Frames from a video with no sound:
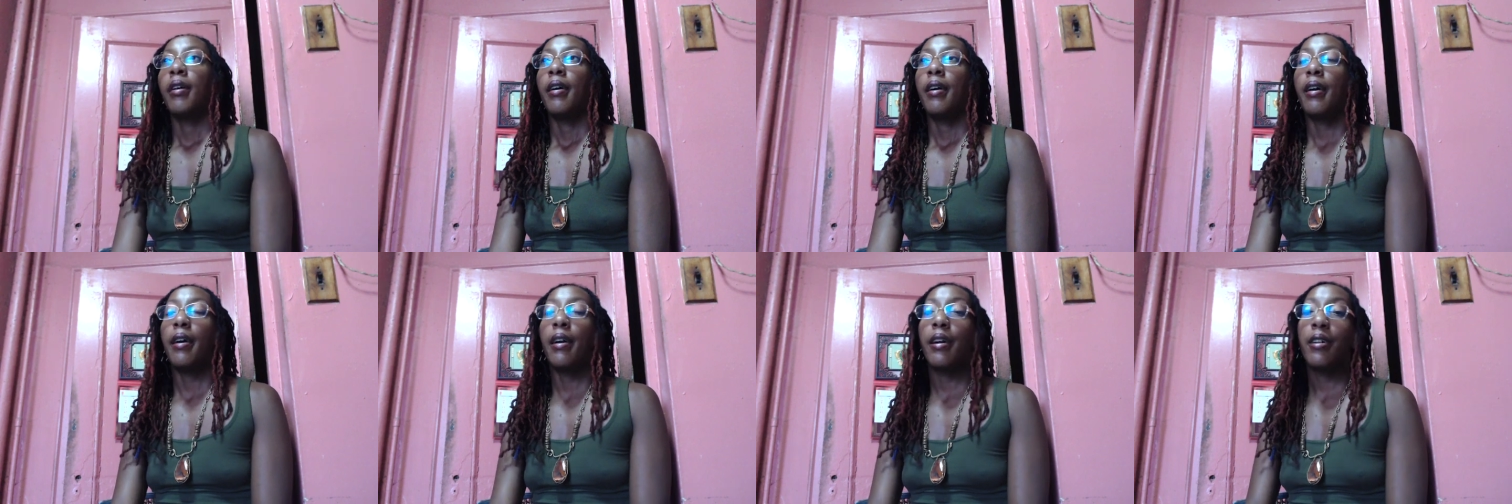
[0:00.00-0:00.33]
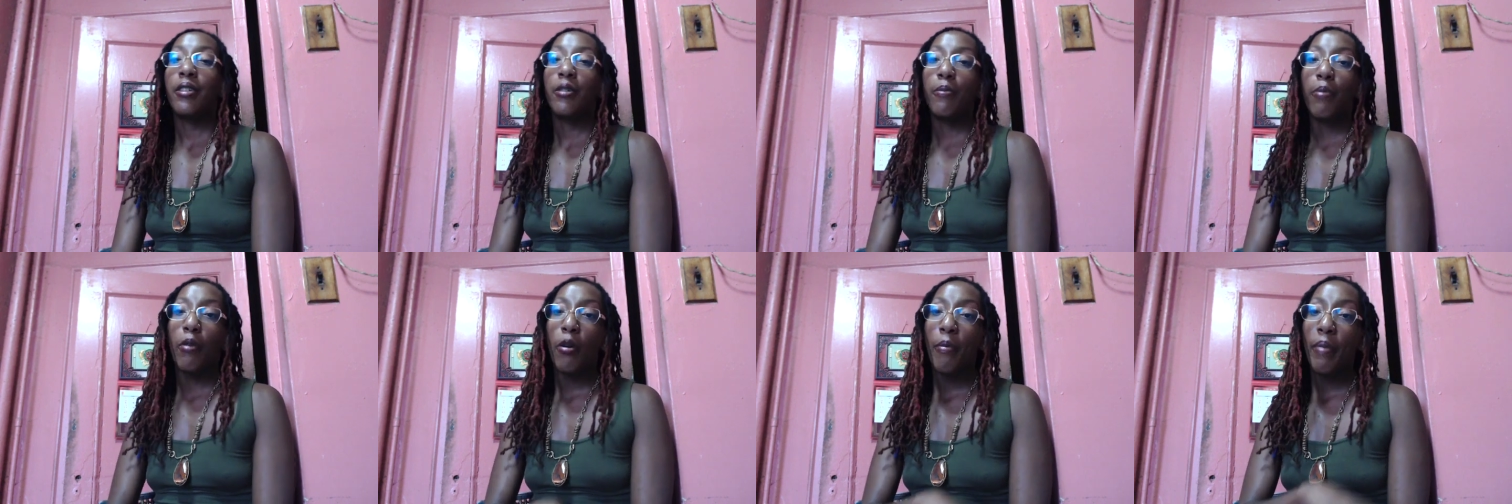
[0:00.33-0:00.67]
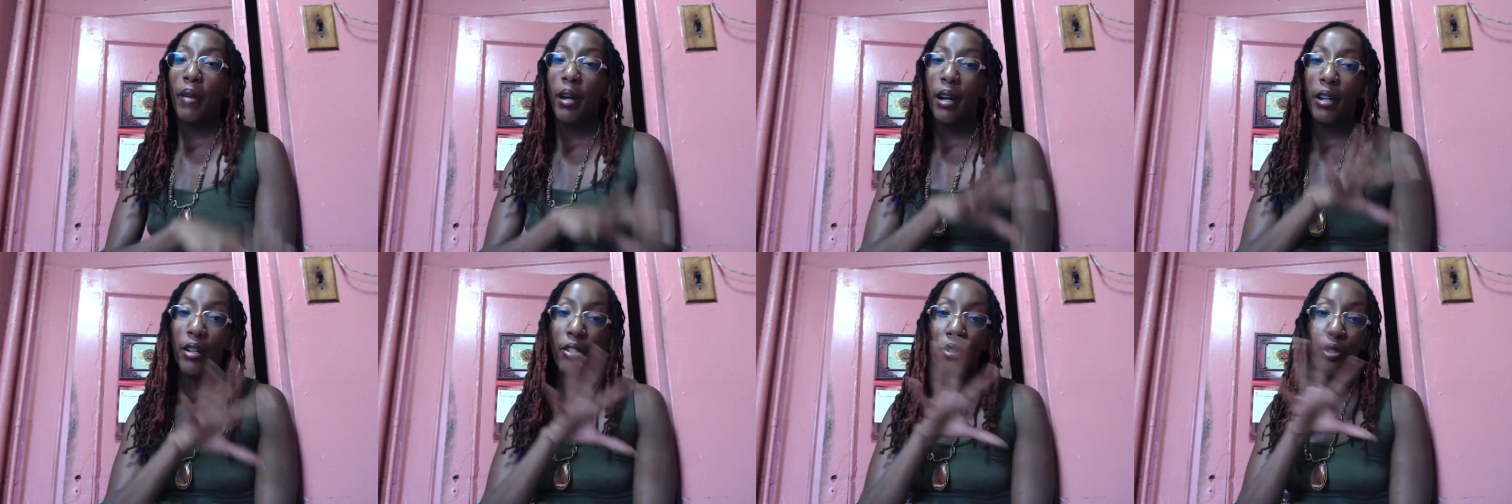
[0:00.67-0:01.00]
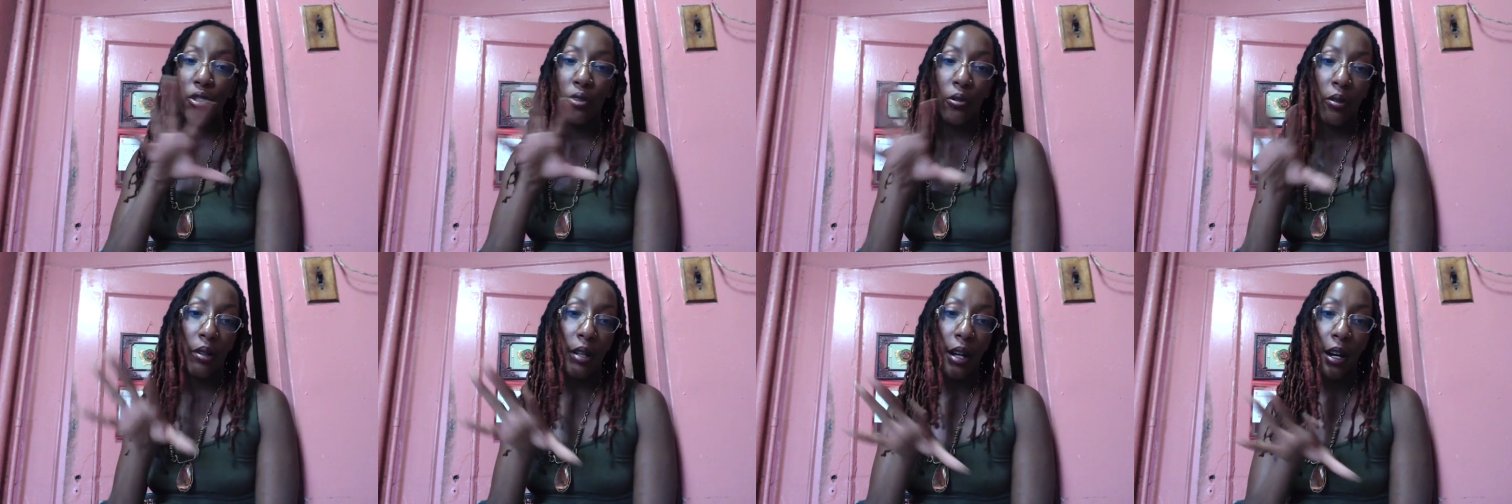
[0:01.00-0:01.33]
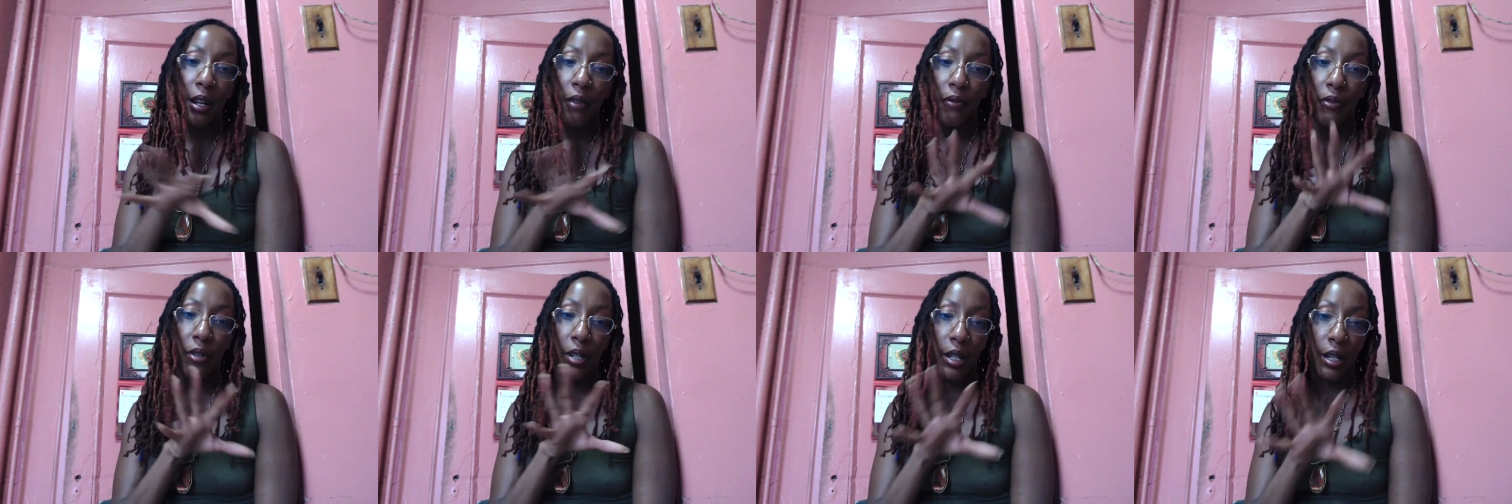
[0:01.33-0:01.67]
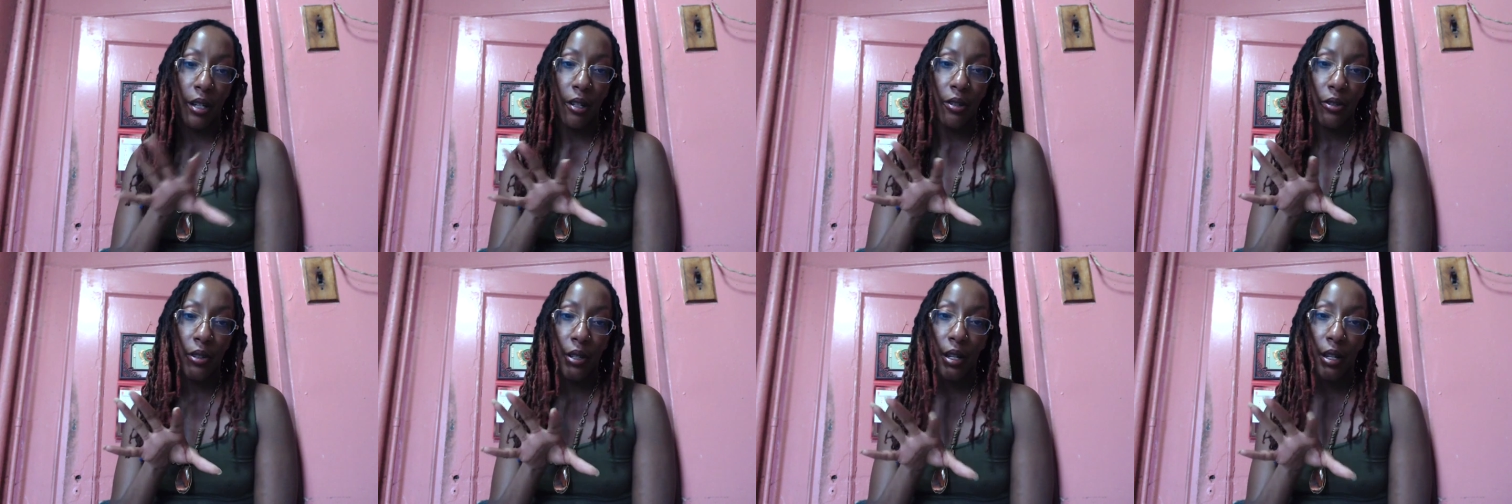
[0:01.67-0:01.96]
And probiotics do a lot of things,